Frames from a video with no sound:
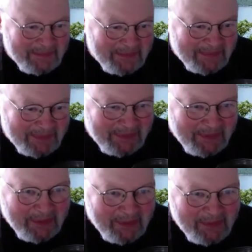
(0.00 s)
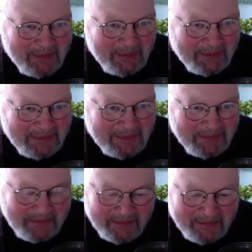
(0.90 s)
because they're out
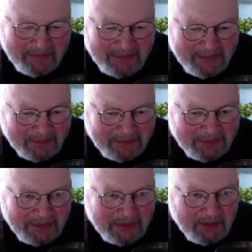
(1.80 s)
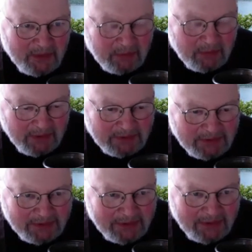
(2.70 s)
there You don't lose sight of the
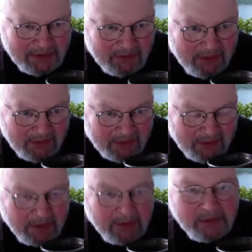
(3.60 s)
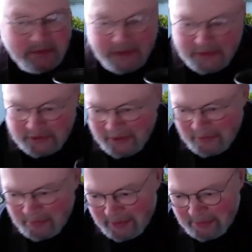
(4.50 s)
implications this has for others, not just other
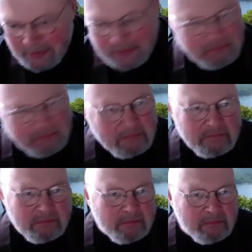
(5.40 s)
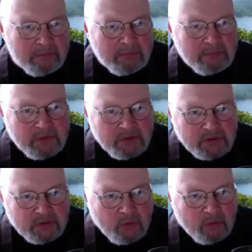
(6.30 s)
people, but the
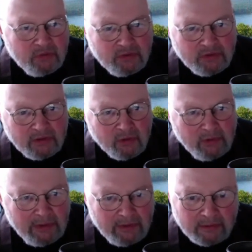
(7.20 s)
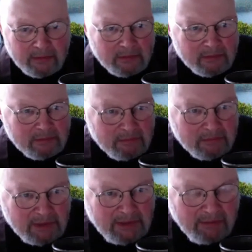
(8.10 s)
stones and the creeks and the
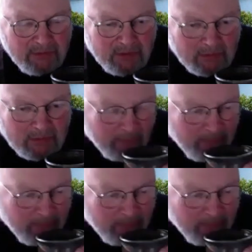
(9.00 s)
leaves. And